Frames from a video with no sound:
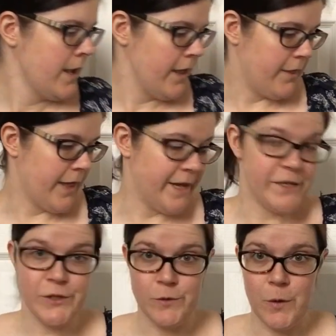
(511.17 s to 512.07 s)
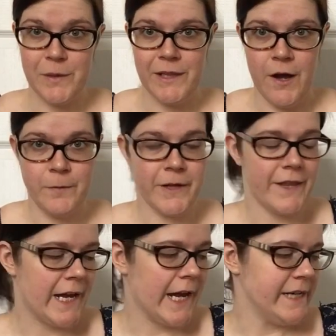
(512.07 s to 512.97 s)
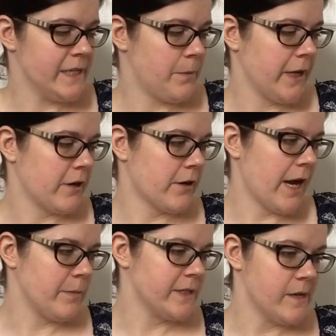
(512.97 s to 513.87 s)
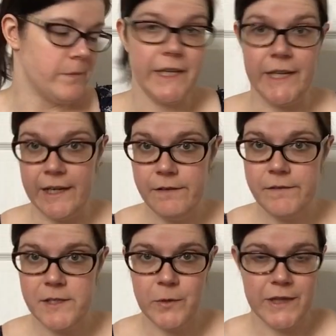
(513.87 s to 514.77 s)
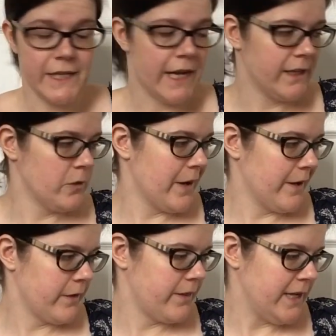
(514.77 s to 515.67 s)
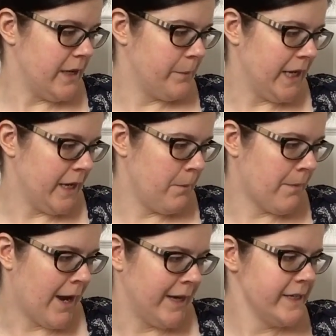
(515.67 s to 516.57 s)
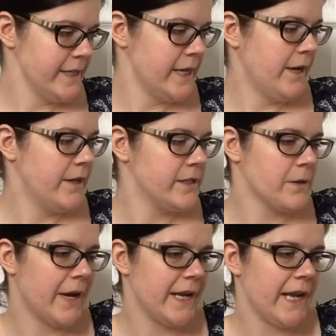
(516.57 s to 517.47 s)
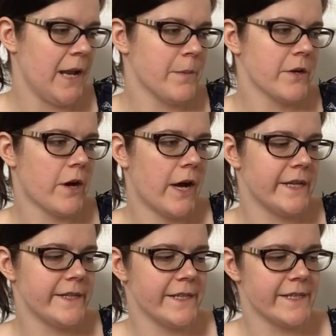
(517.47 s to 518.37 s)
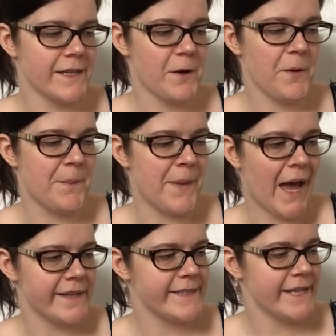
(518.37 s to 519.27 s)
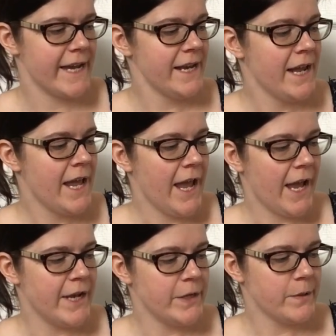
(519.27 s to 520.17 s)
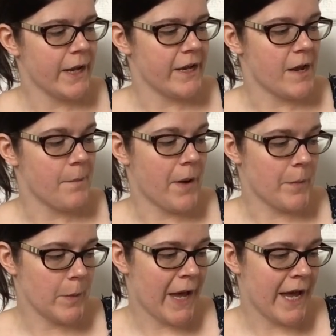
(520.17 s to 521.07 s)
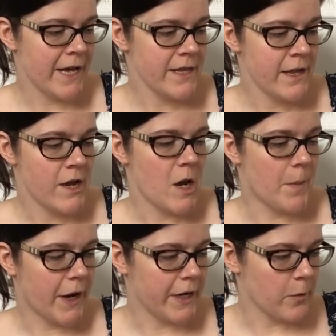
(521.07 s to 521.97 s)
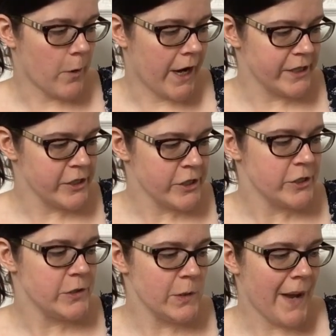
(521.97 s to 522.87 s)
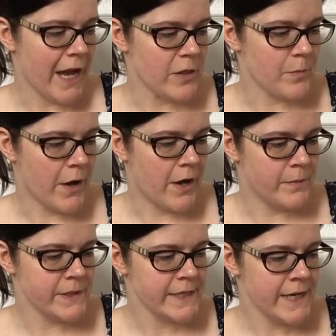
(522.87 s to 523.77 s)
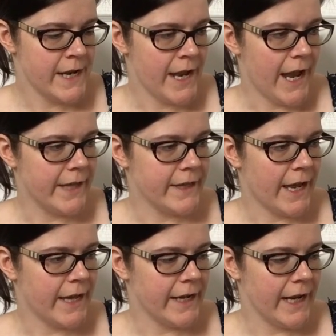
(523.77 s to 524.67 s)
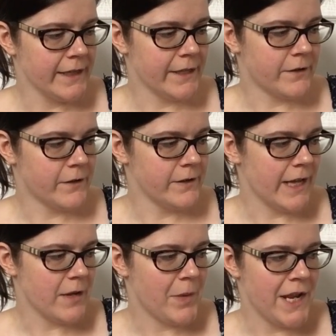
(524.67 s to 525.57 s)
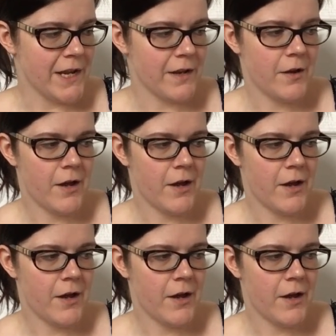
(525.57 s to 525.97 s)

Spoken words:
Then to go along with that, I did pick her up some gifts with the LOL theme in mind. So I came across this little bath set, and you get a bubble bath, a body wash, 2 bath bombs, and then a little like pink